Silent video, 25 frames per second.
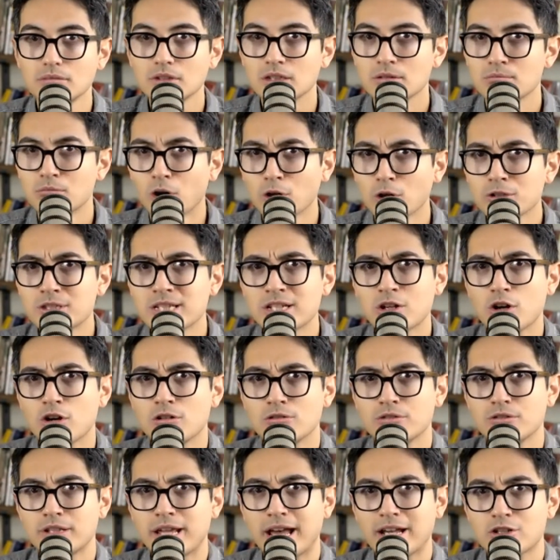
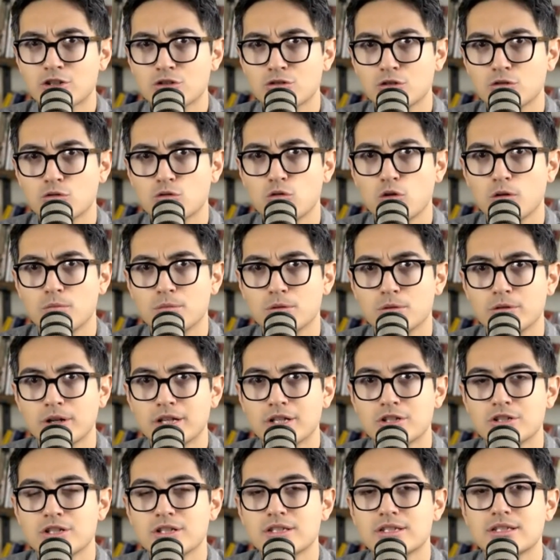Multinational
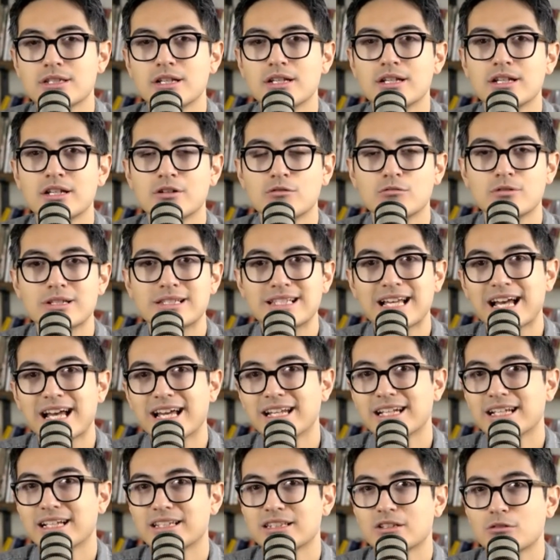corporations
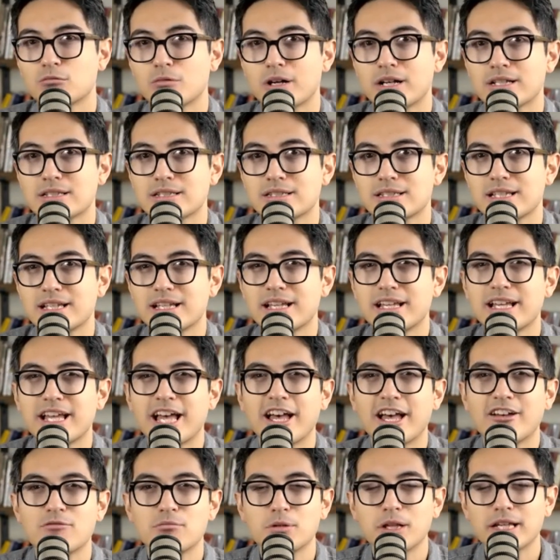residing in the West
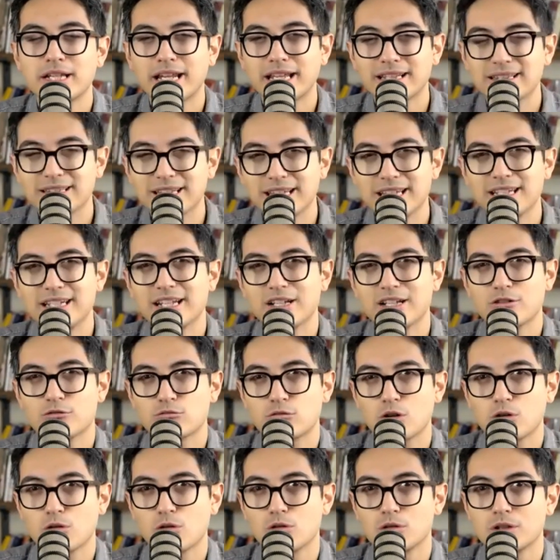have played a leading
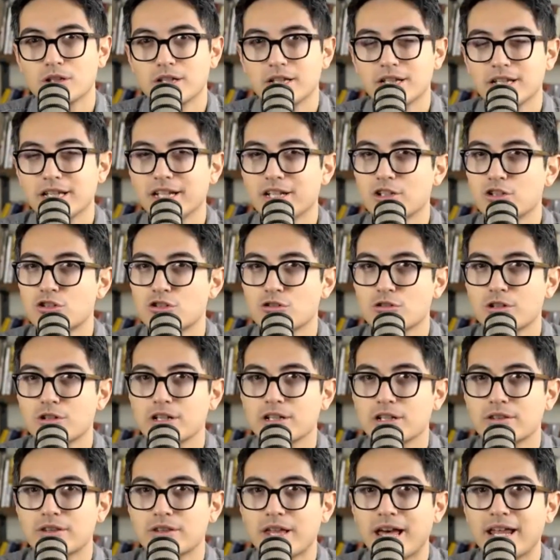role in
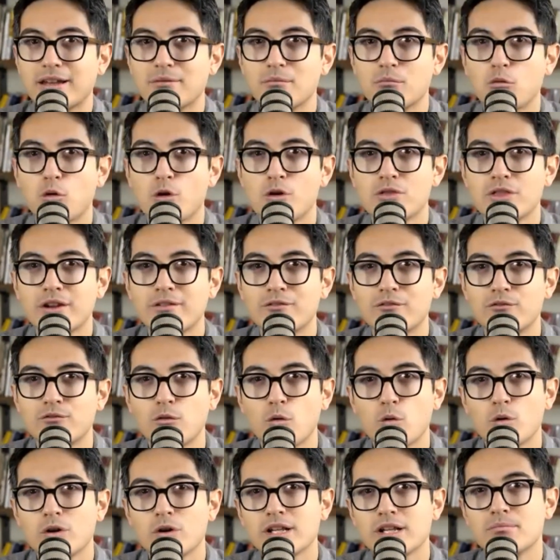ensuring that more than
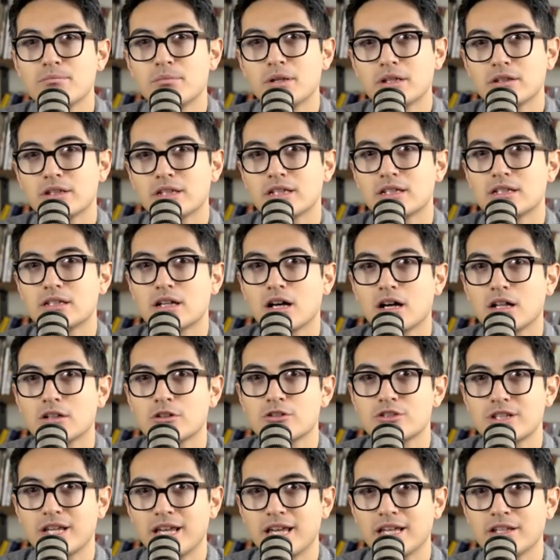$40 billion
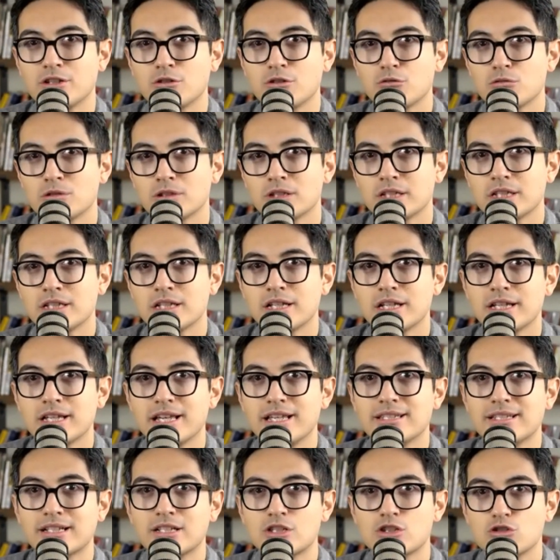annually
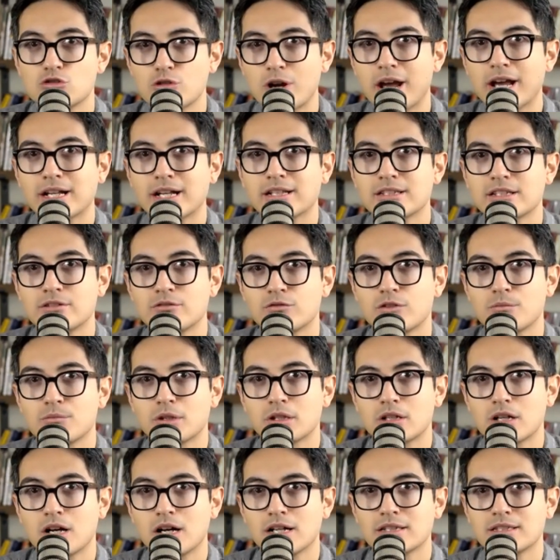is extracted from the
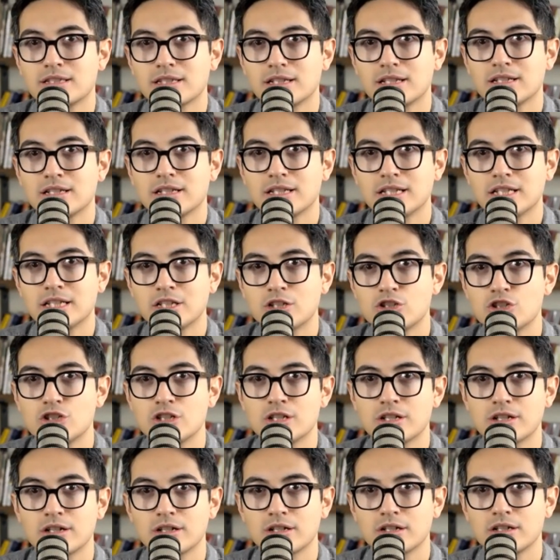continent each
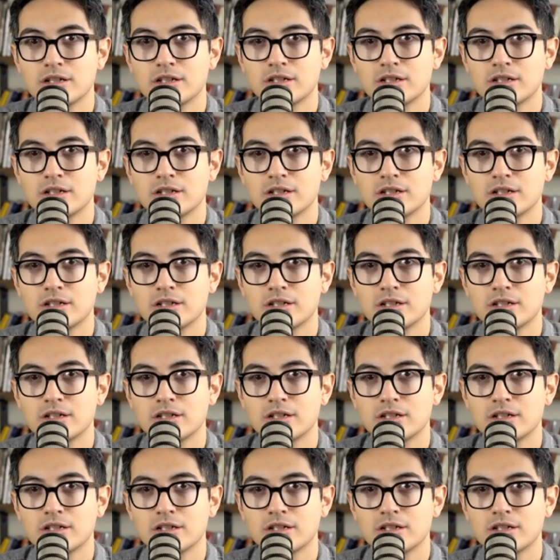year.